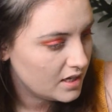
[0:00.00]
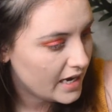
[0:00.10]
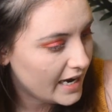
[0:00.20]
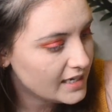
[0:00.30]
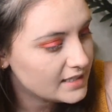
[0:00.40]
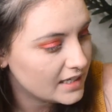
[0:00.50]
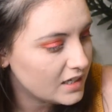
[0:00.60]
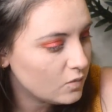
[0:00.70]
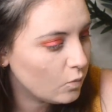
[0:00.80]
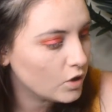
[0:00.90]

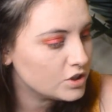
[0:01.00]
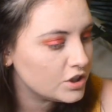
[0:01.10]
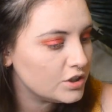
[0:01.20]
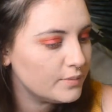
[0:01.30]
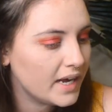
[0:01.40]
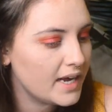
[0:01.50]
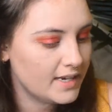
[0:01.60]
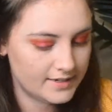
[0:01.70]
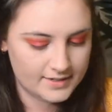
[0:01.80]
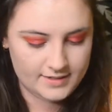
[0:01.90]
Andy, what do you
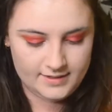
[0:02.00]
mean?